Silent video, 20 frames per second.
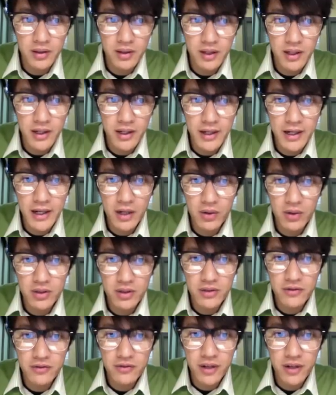and now it's
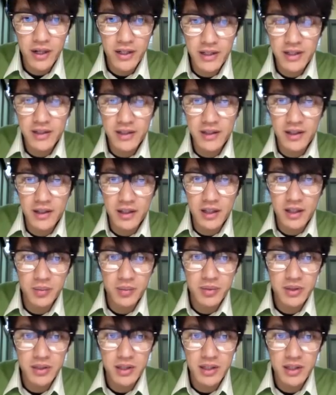finding the
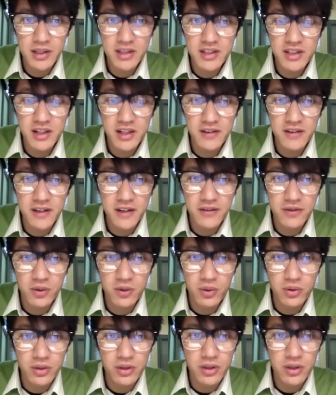clips inside of that
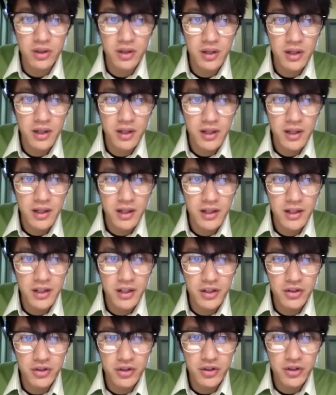folder and
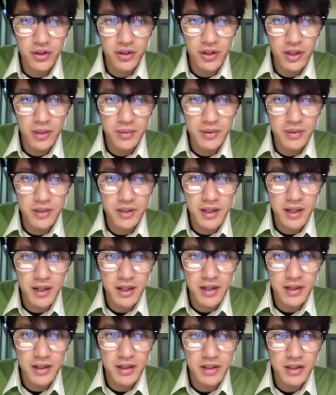here's all the clips that
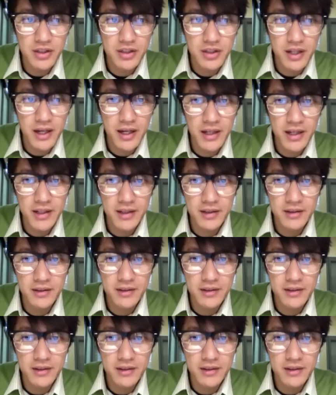it just added.